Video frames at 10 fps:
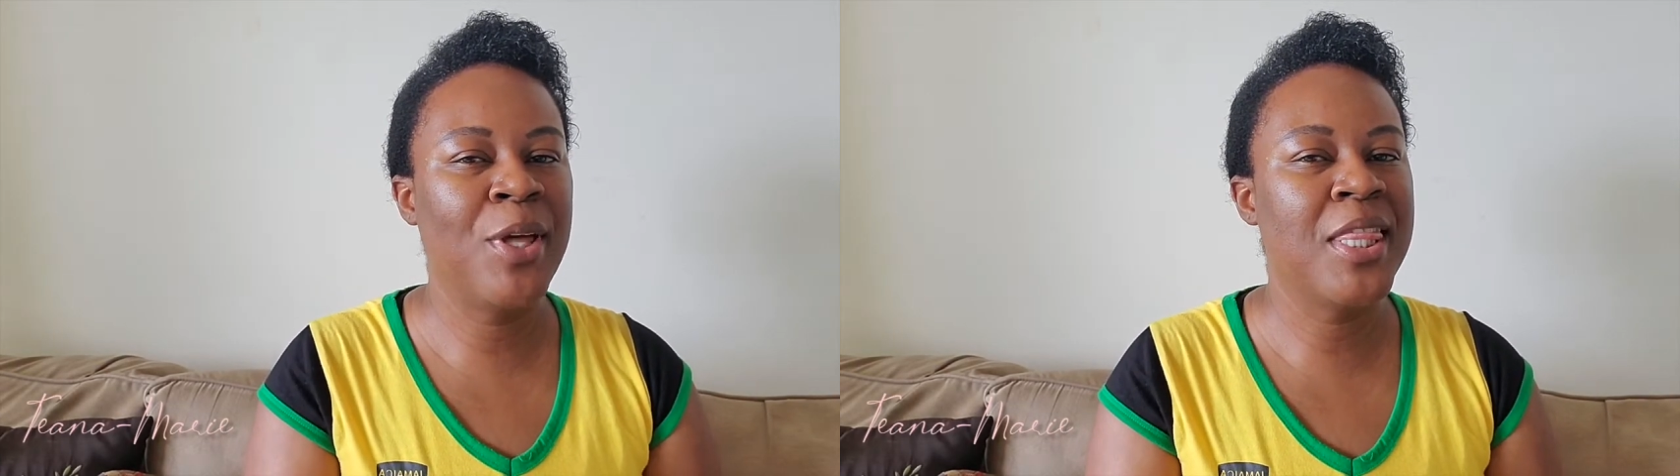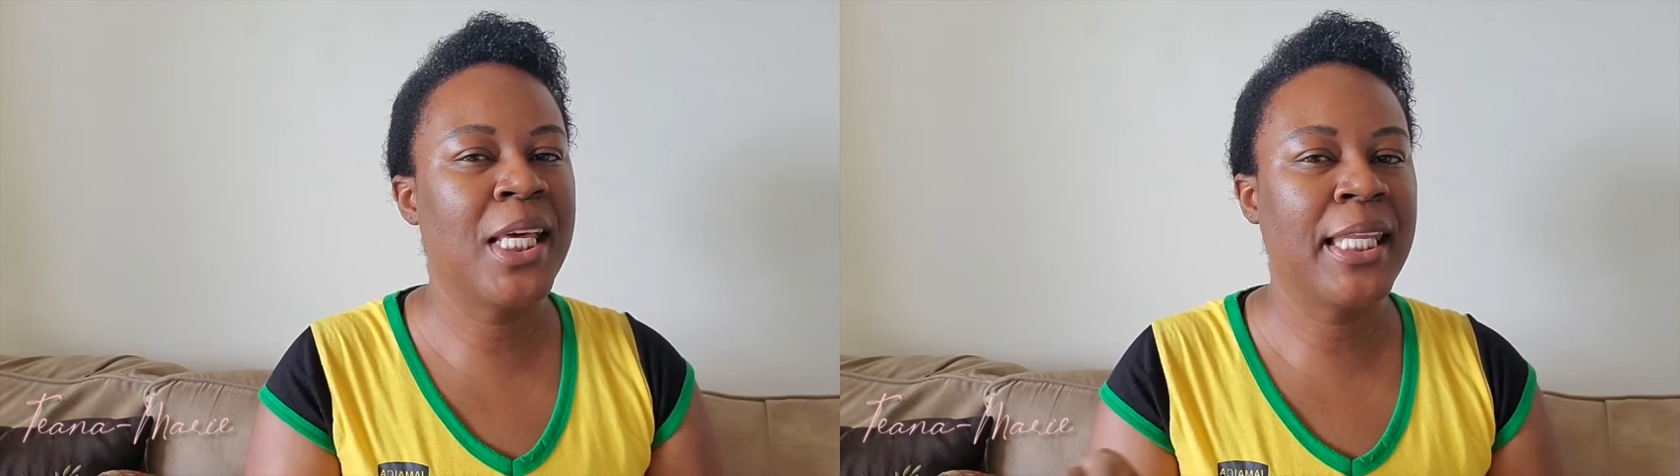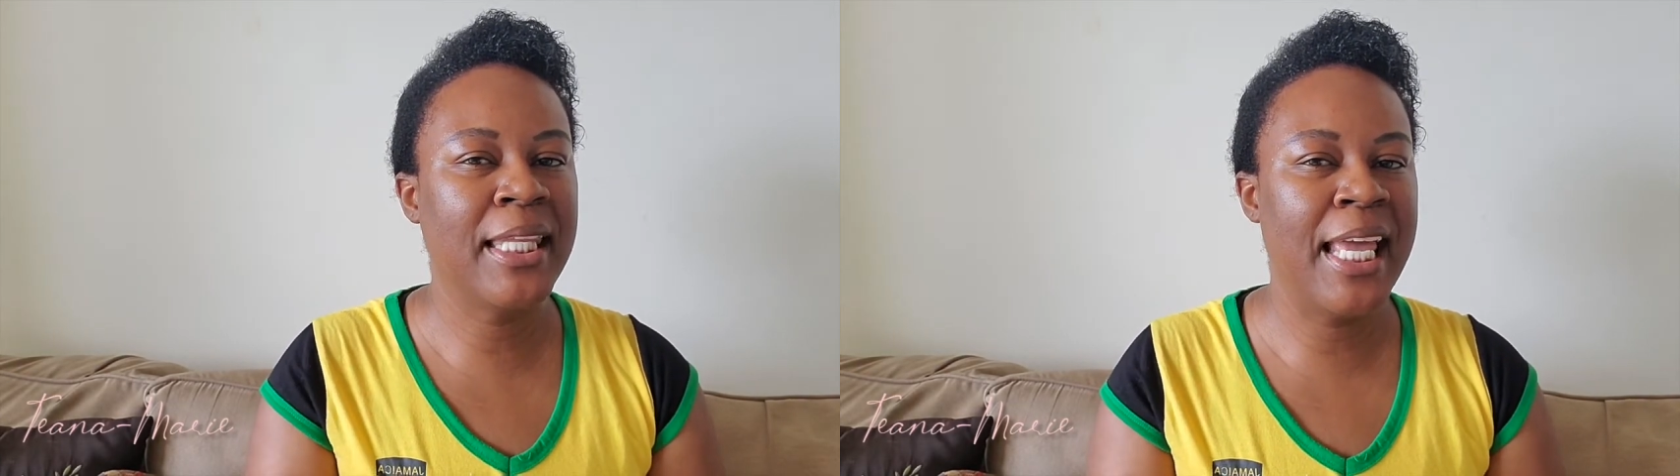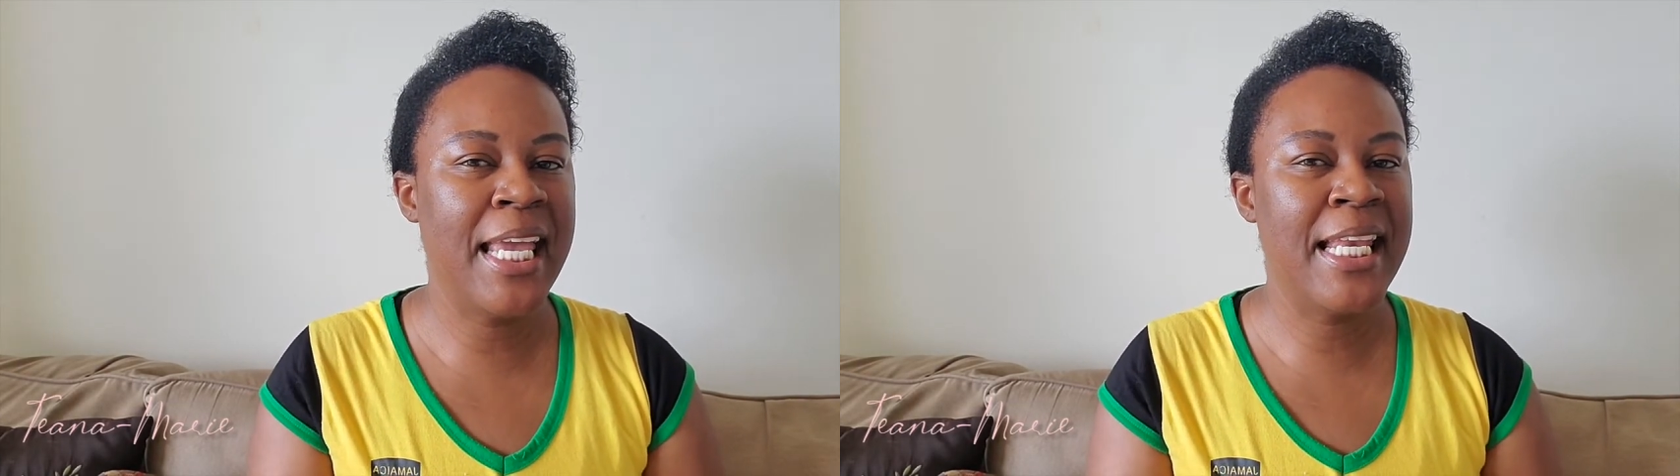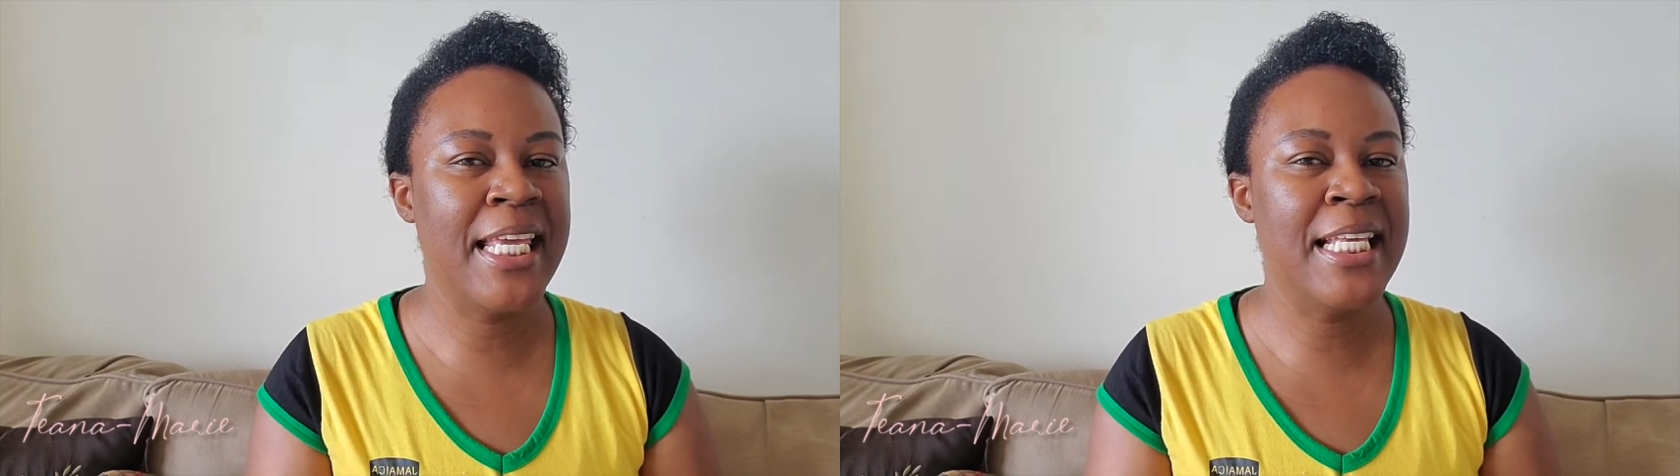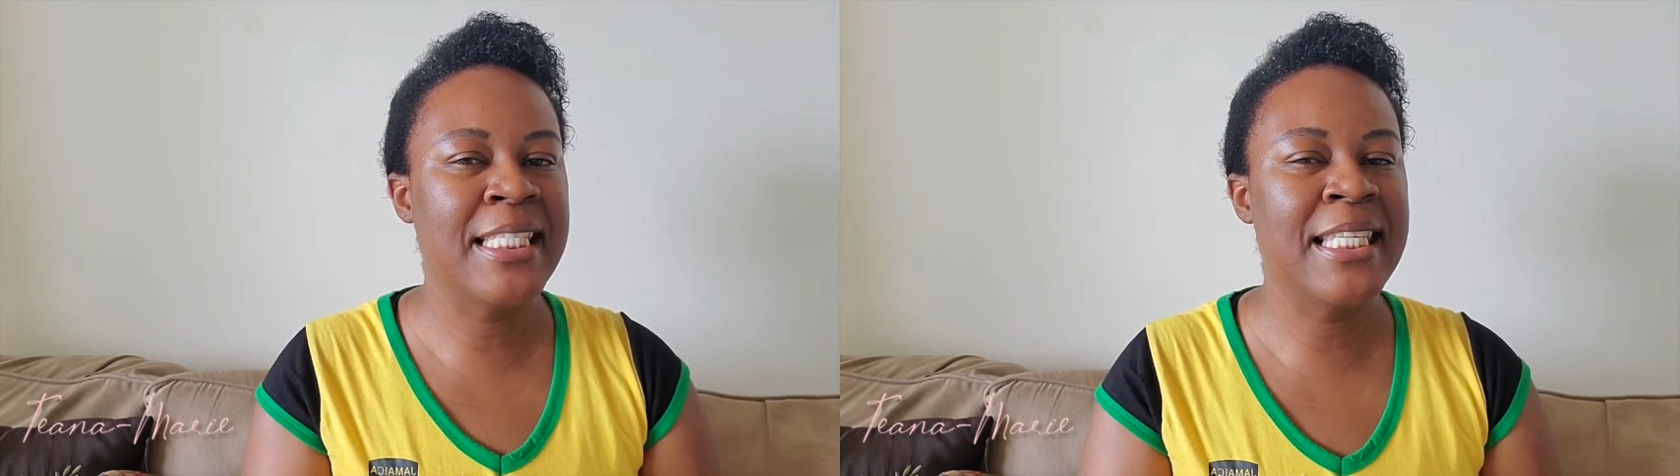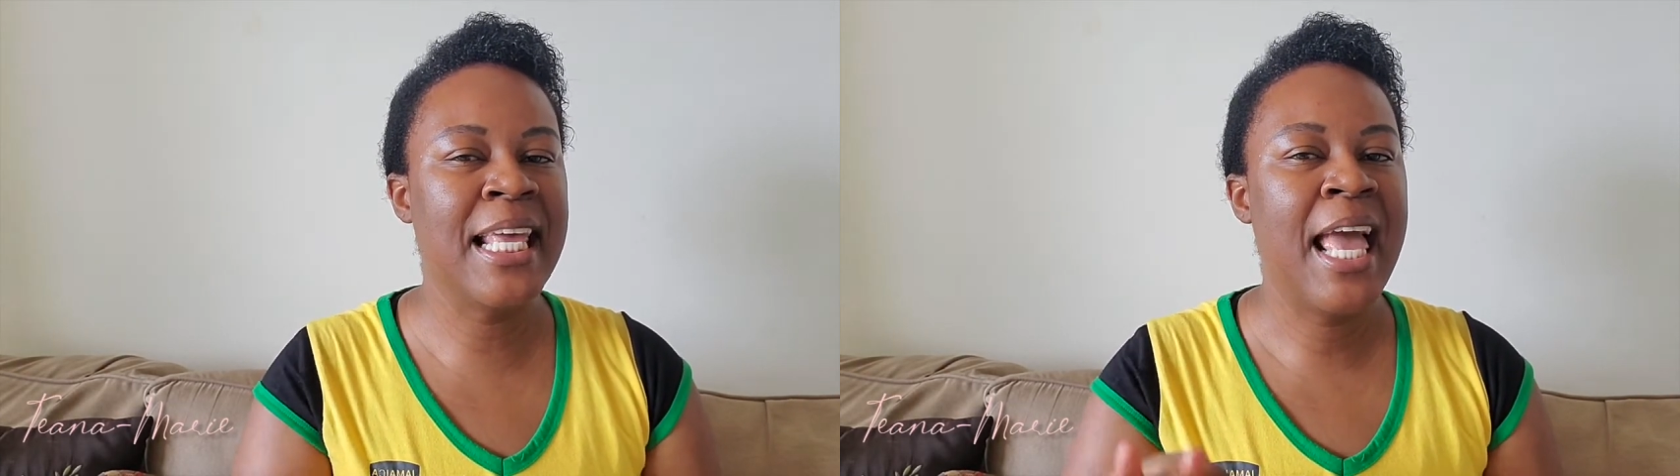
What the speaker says: with the ladies